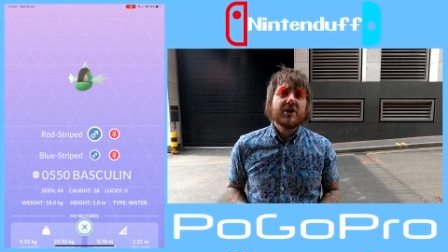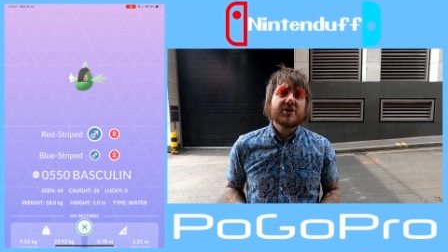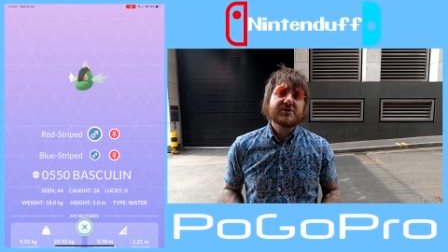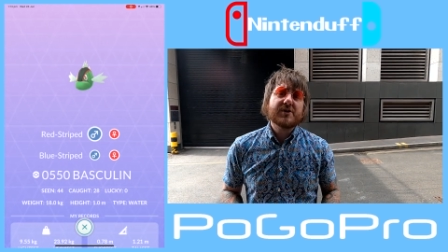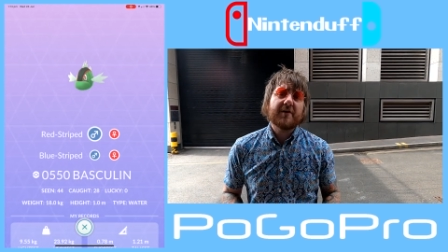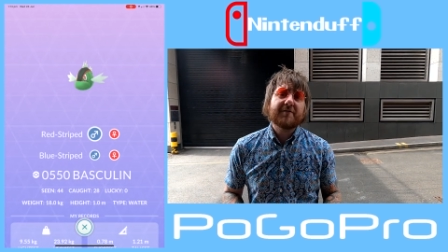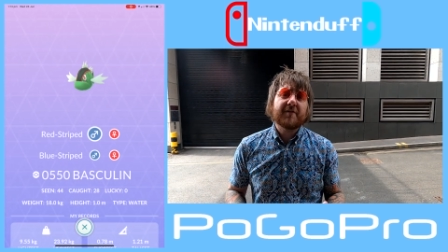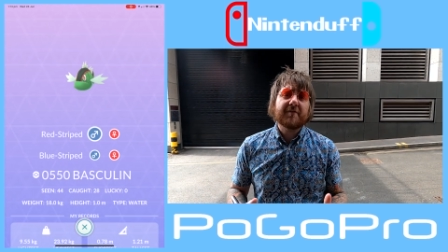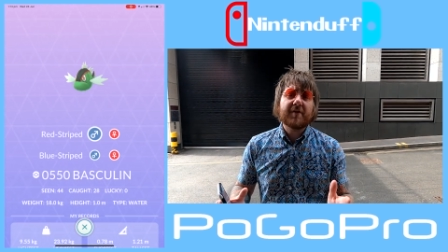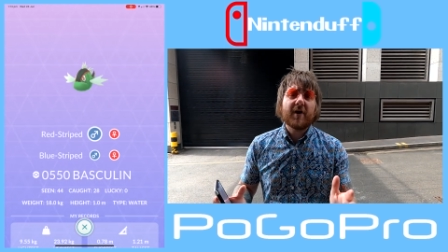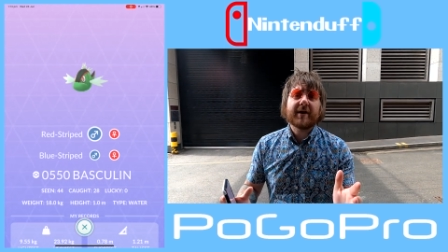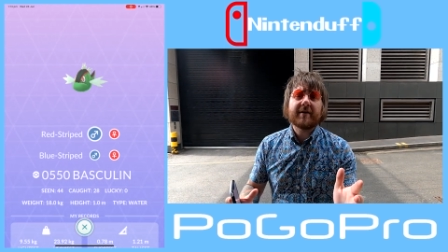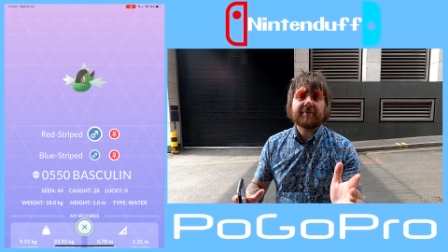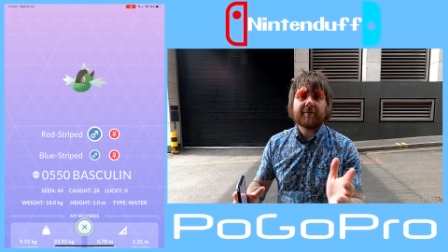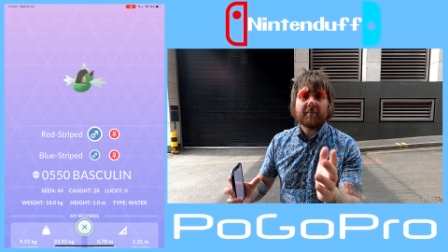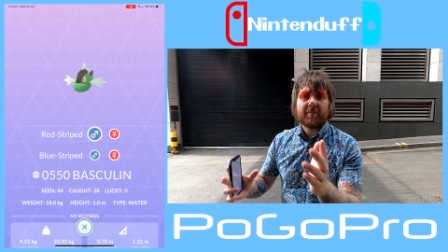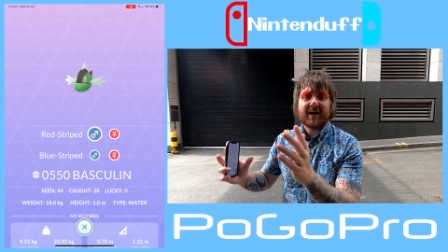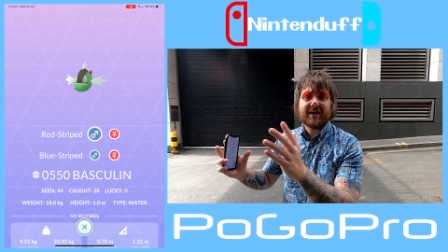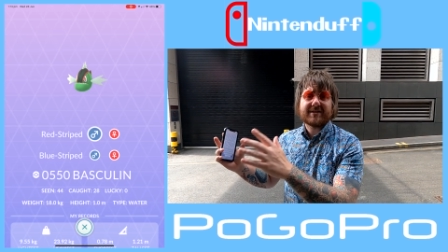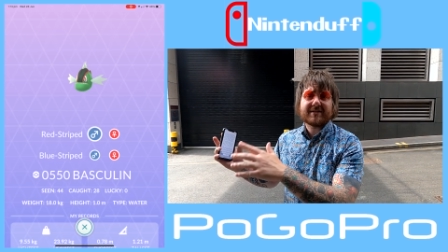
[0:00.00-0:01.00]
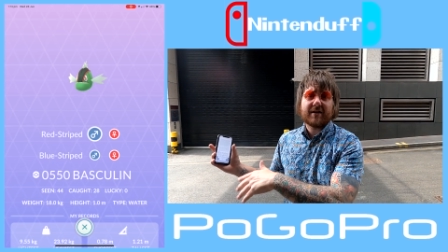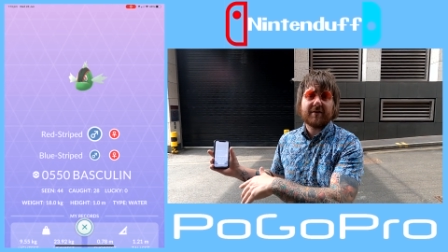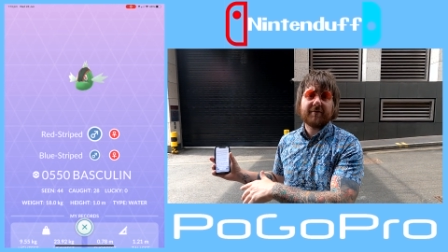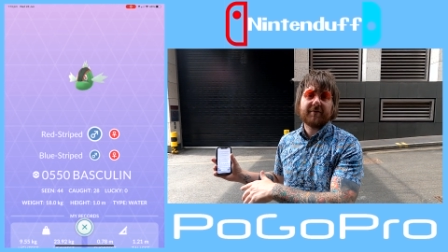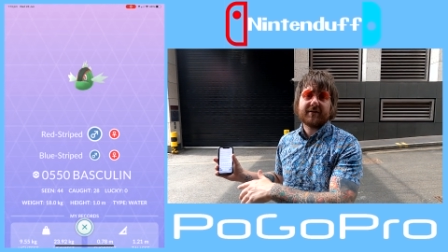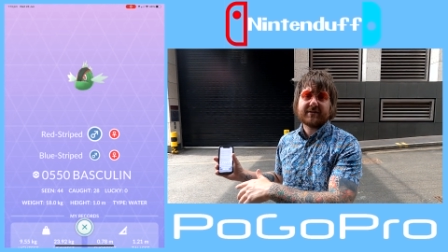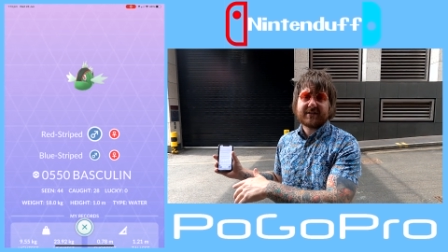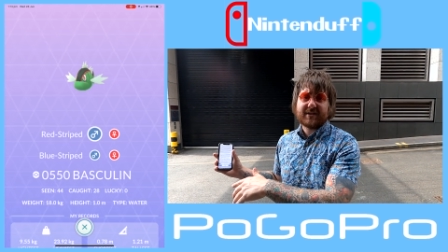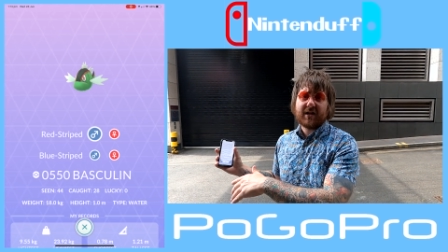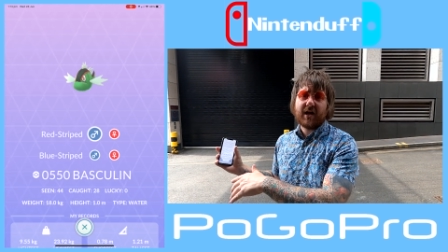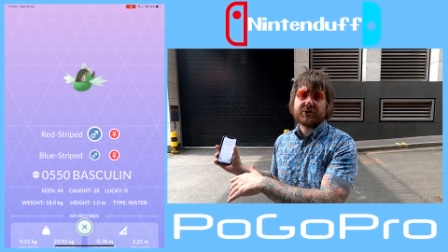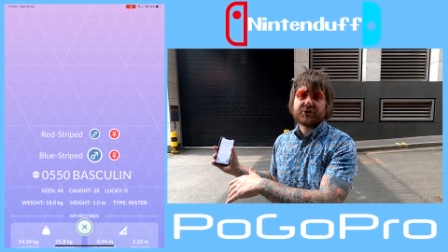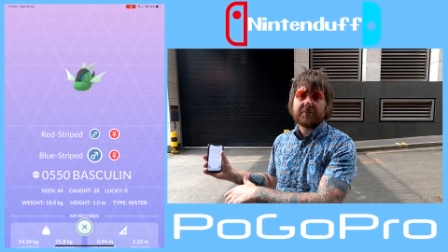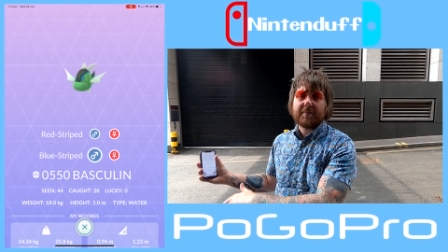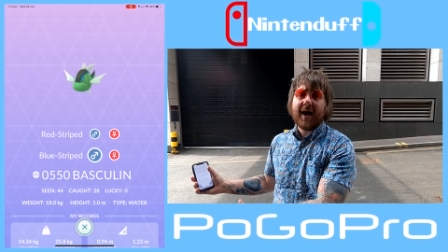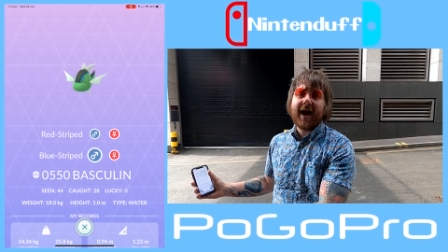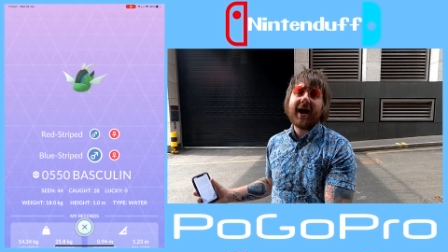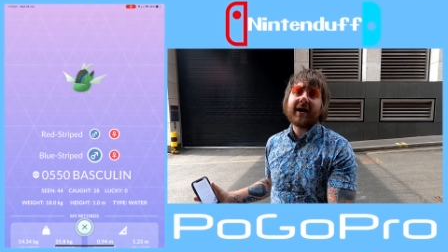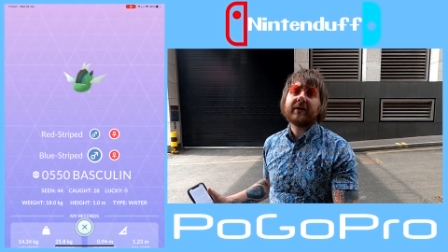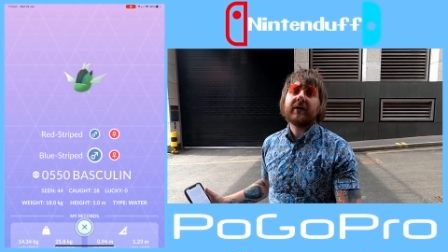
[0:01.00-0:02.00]
So if you find it from places like
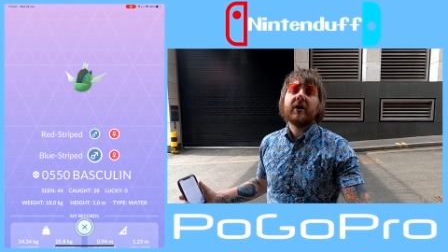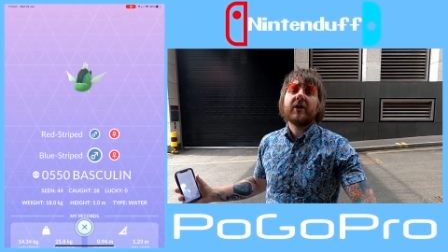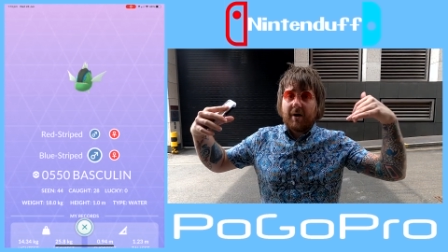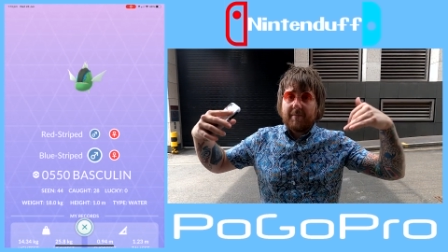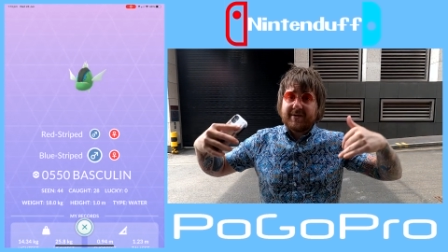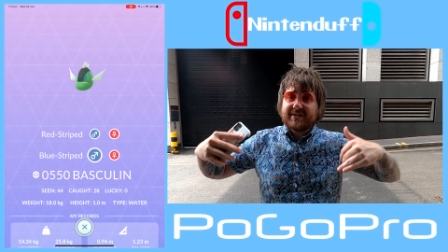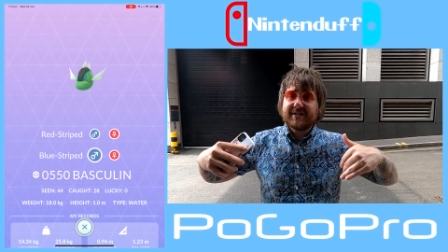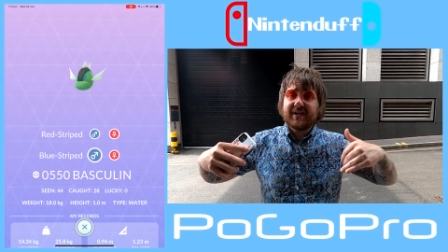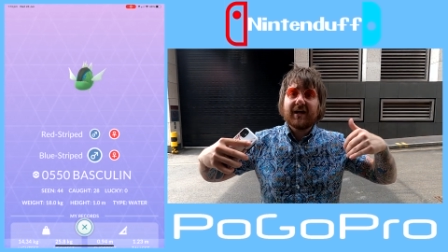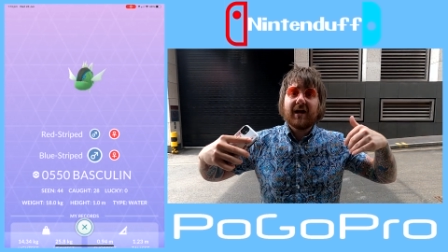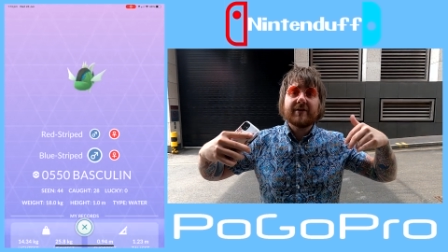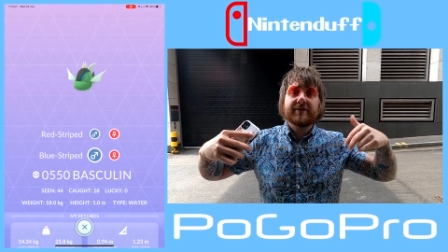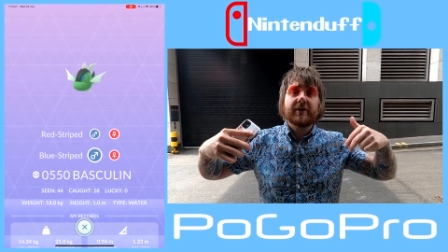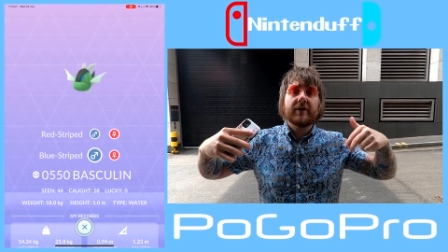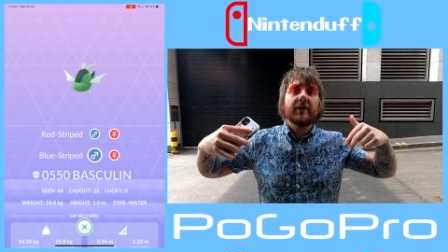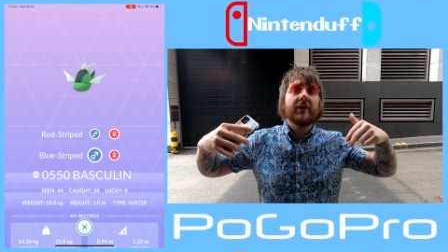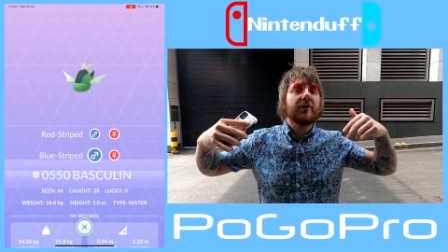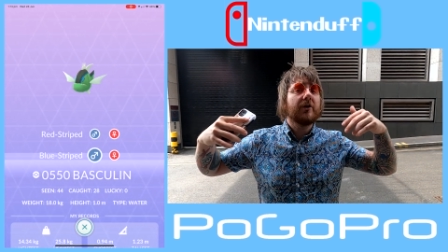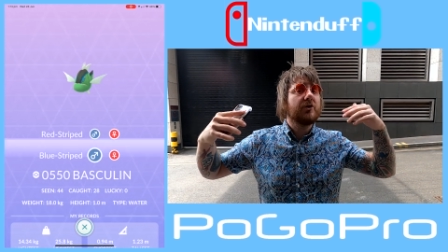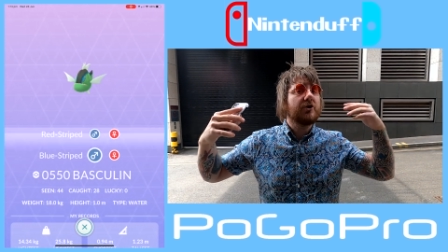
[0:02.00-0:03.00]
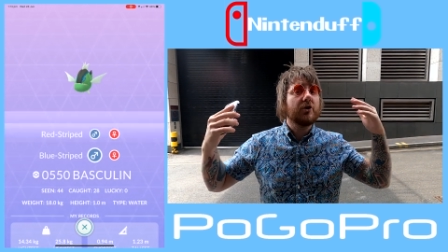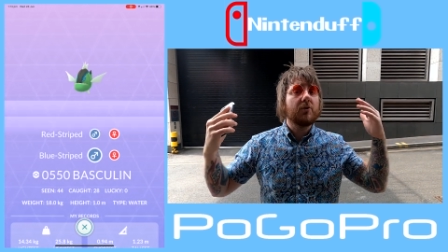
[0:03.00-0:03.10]
Japan, come into London,